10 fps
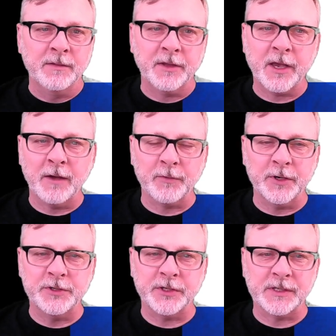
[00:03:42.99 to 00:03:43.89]
The
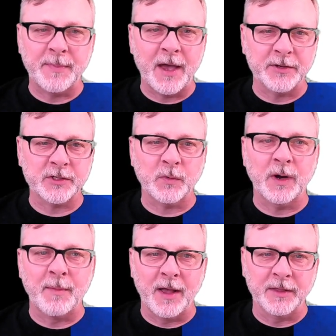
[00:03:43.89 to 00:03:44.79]
coverage is about a
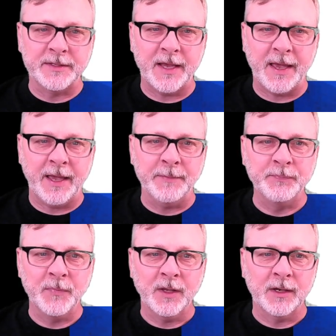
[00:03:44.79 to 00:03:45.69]
square mile a day
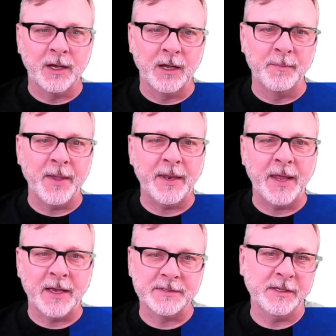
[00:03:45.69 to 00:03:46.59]
and
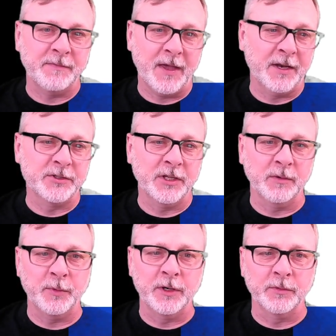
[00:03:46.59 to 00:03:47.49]
has the advantage
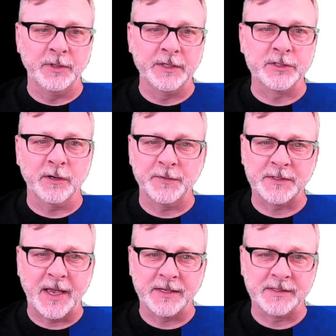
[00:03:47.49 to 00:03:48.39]
that we don't need
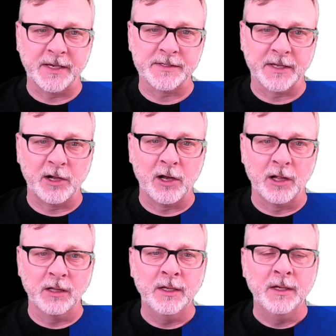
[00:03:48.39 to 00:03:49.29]
surface access at
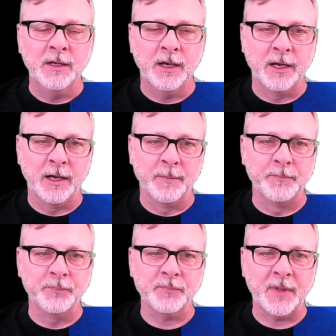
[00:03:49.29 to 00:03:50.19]
all. So
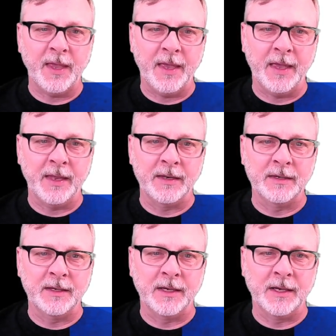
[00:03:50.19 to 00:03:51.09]

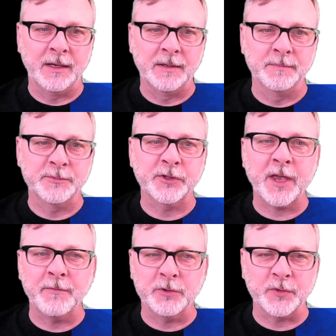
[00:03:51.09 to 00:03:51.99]
the
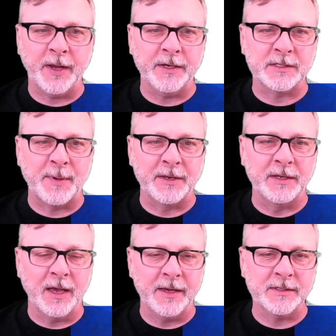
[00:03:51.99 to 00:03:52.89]
coverage rate is about
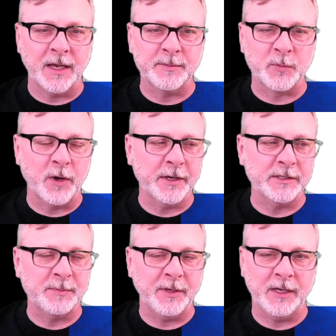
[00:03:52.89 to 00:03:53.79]
9 times walking
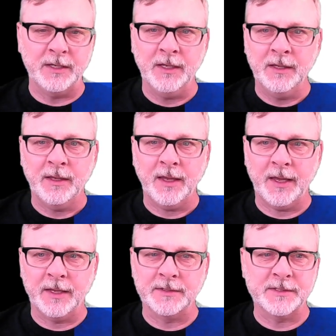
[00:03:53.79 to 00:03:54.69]
speed
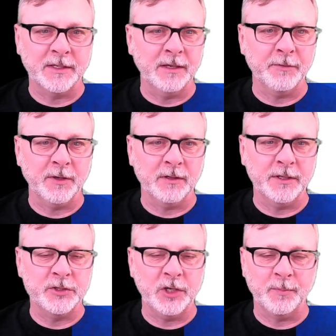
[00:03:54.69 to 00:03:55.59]
and
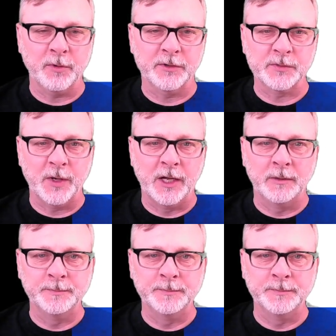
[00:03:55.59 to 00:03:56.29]
significantly cheaper as well.